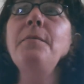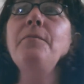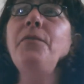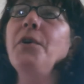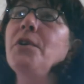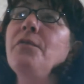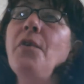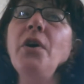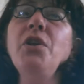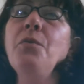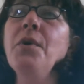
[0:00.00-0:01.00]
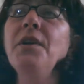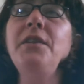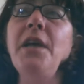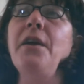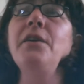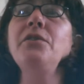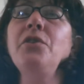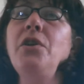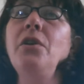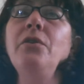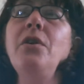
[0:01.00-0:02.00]
first of all, you weren't there, so you
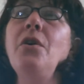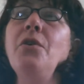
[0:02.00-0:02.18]
don't know.